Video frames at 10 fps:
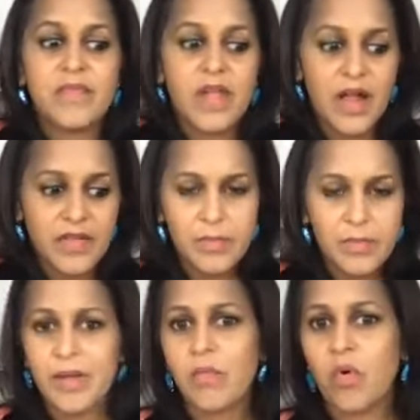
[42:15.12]
And then
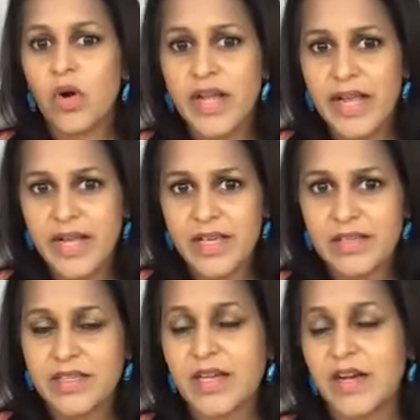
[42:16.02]
by morning,
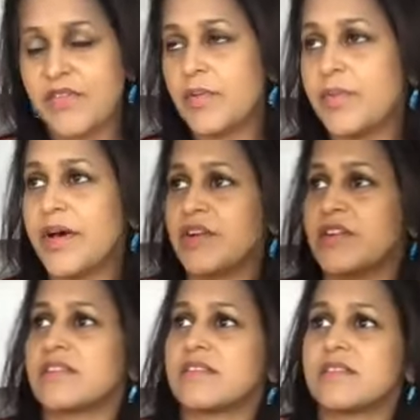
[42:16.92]
he's like, I feel better.
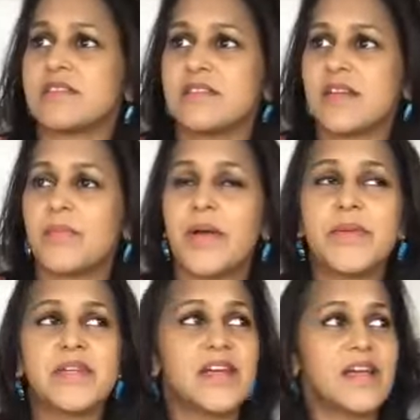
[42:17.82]
And by
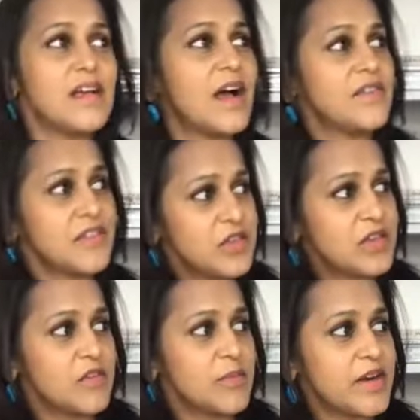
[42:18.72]
midday, I feel
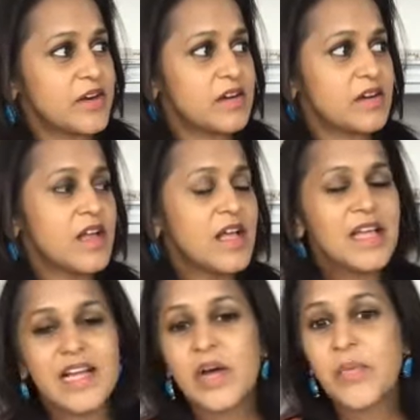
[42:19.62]
even better.
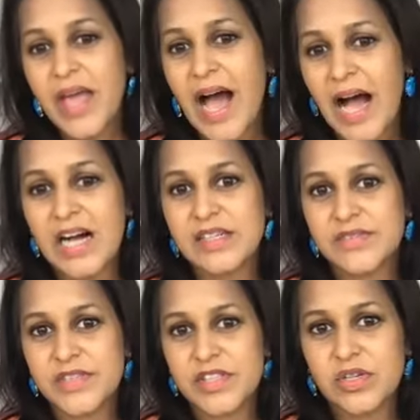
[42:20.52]
Can we
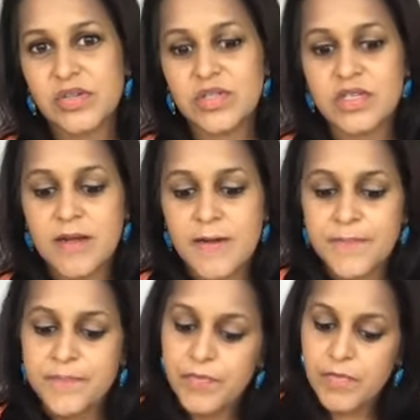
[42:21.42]
have those
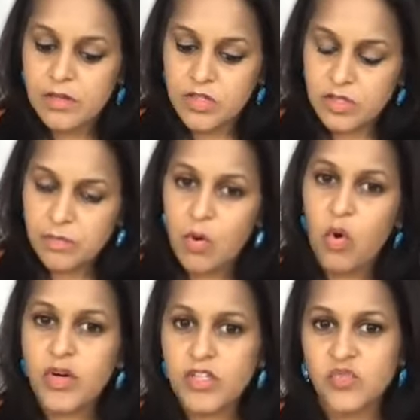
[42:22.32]

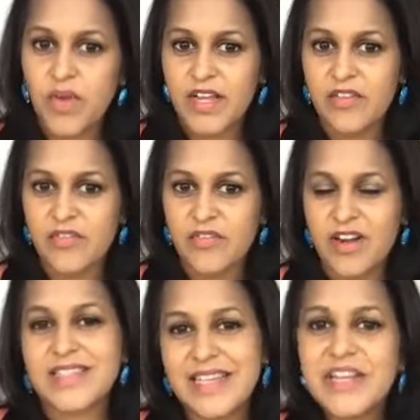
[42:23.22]
supports ready for
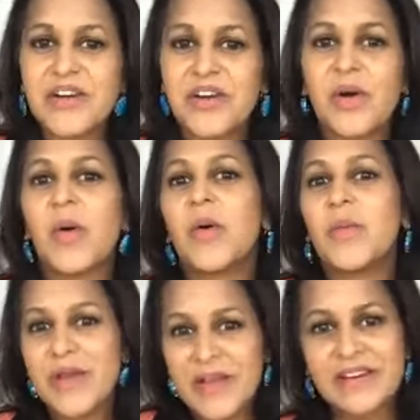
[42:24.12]
us in our
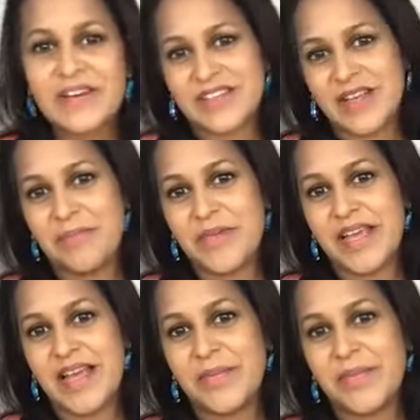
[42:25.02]
home, in our supplement
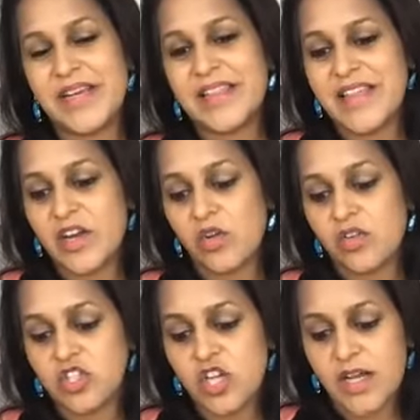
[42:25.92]
cabinet that'll
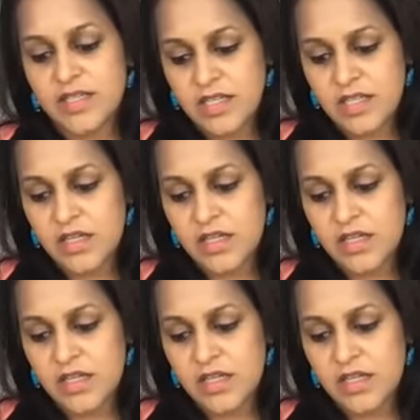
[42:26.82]
just